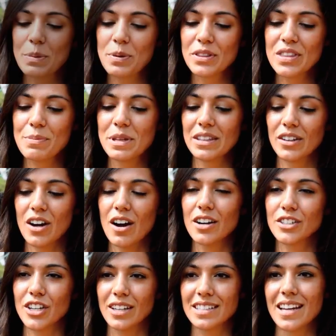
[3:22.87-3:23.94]
put them in the car,
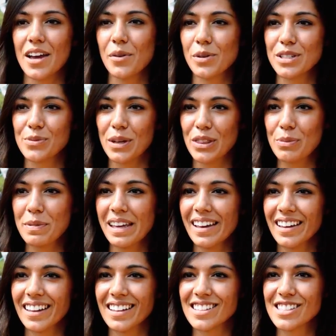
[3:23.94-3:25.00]
Chantel was with me,
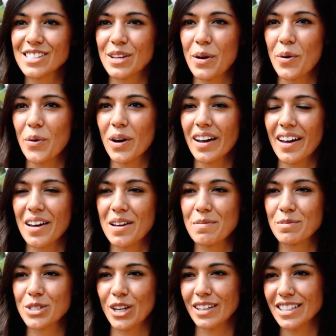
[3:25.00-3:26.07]
and so
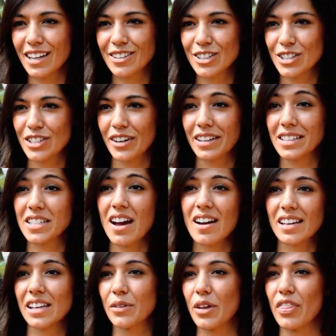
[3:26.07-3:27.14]
Chantel just started
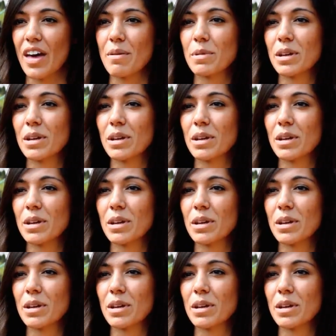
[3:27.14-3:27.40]
talking with them,